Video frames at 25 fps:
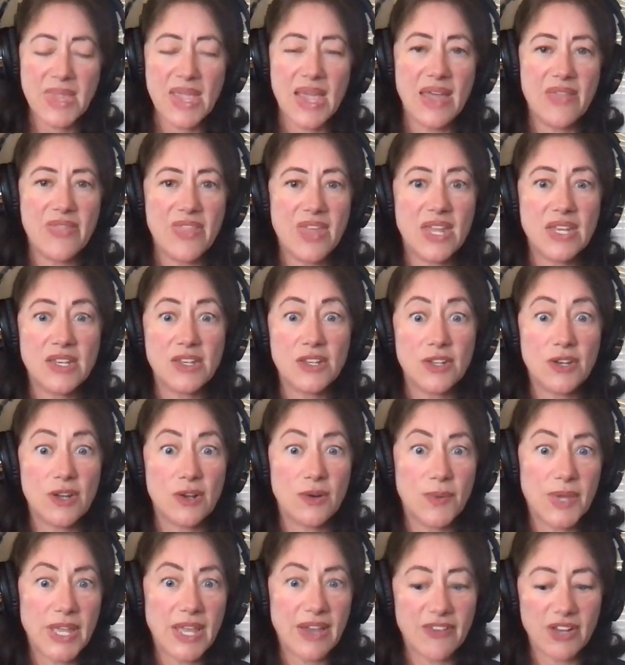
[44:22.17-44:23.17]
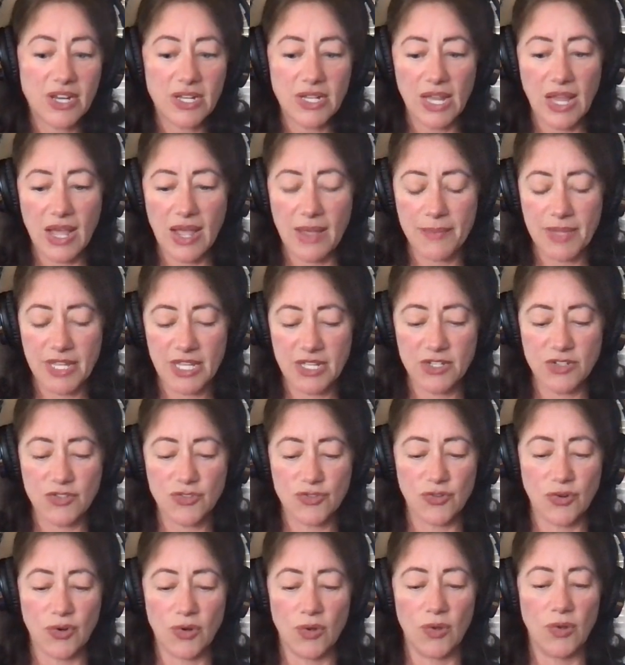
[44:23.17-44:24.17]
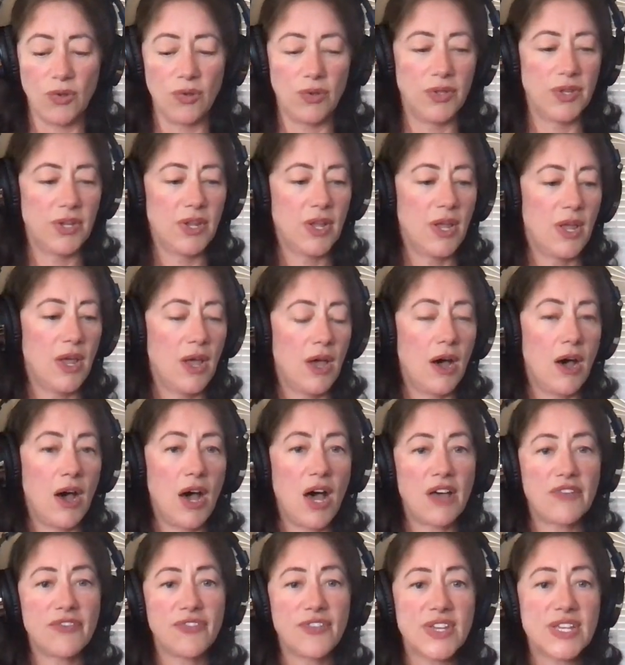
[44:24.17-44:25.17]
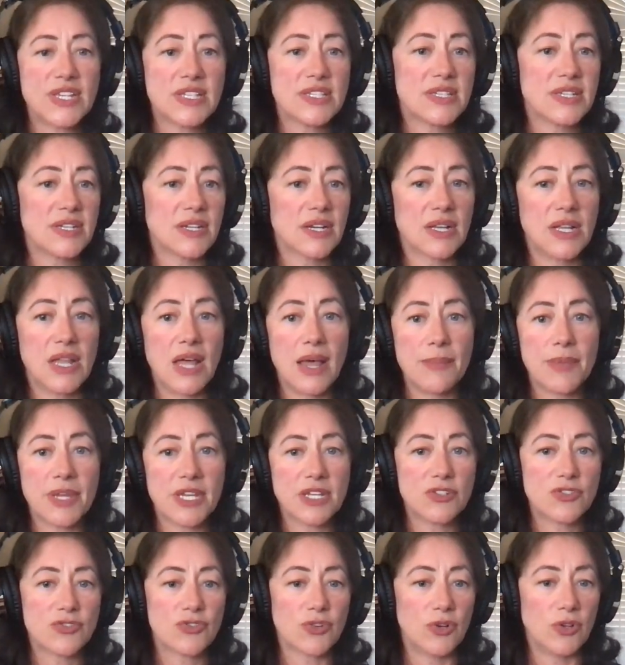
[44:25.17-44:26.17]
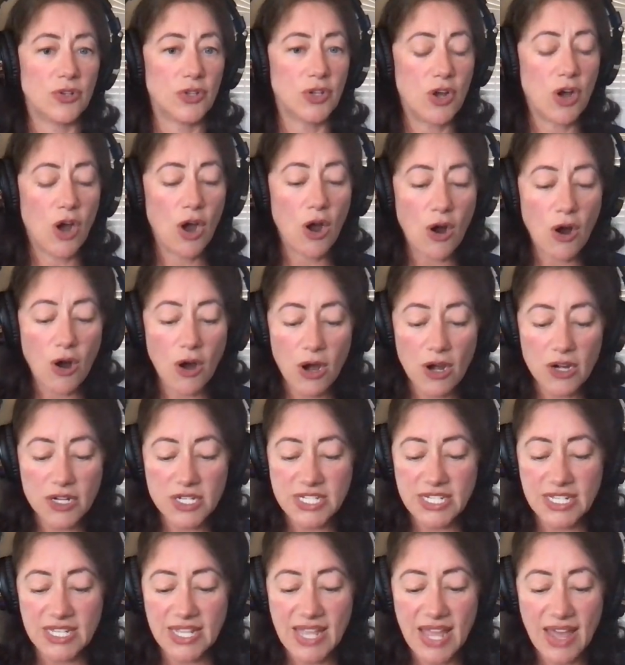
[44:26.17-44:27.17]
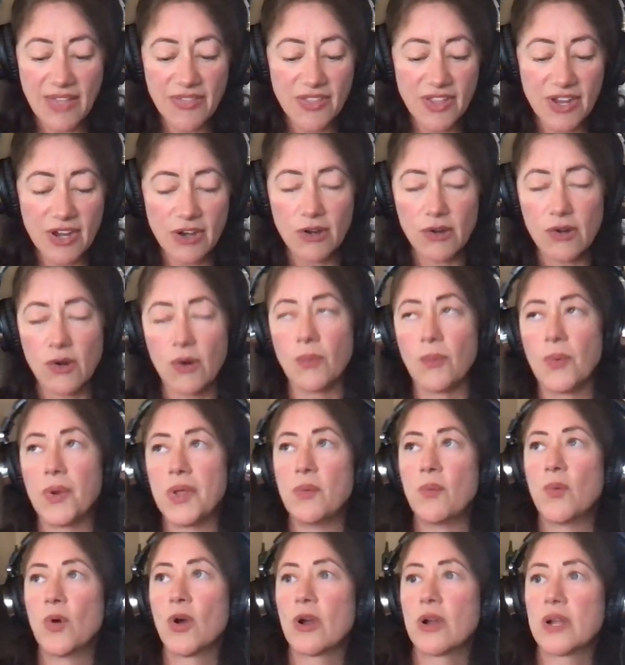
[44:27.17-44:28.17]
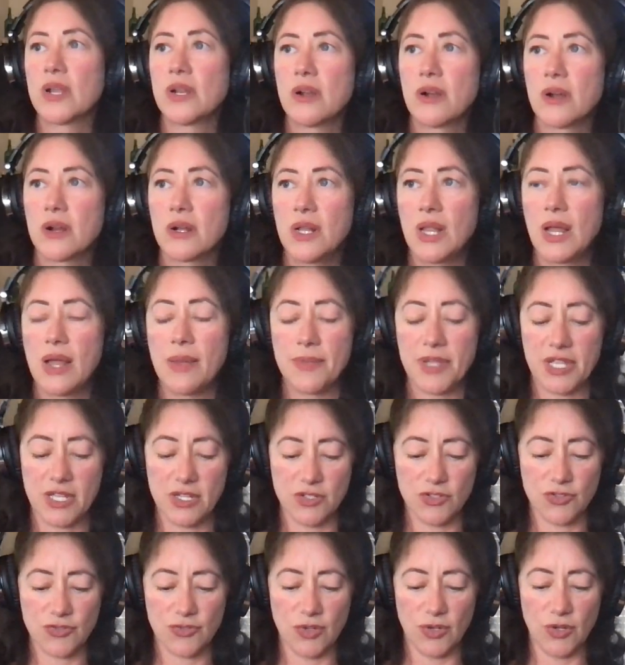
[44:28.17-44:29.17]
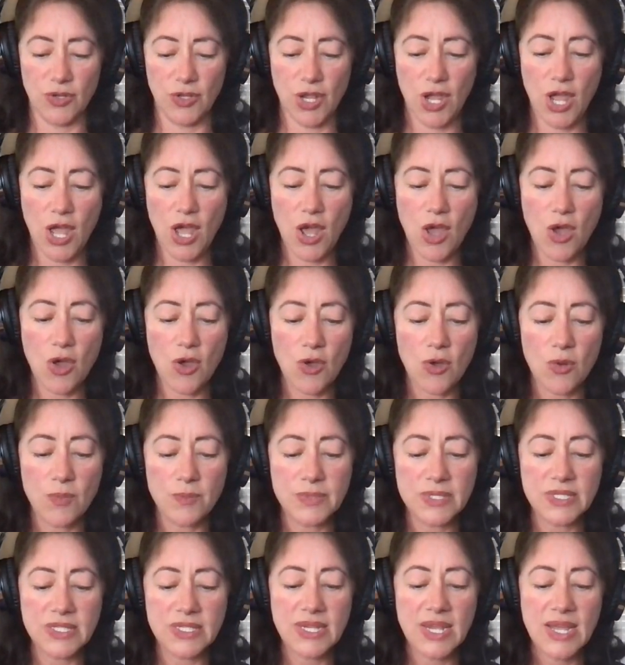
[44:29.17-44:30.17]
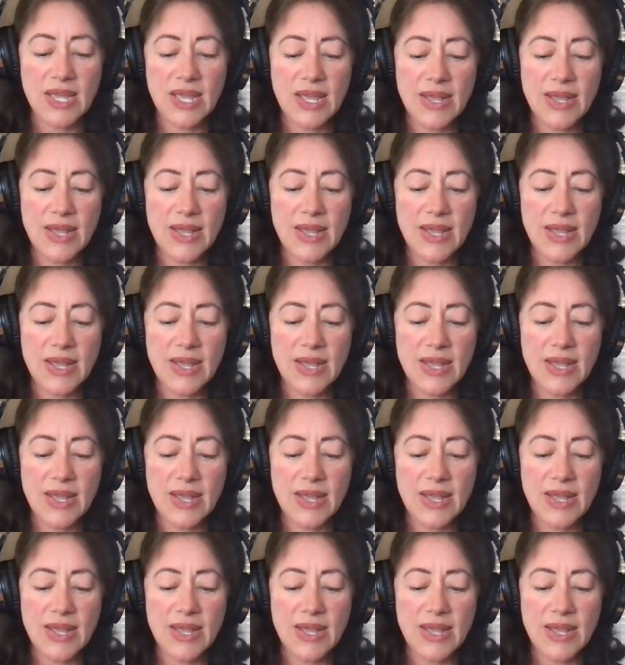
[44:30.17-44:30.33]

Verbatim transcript: and then you know we have a climate controlled office in a climate controlled car to get there, or we work in our climate controlled homes.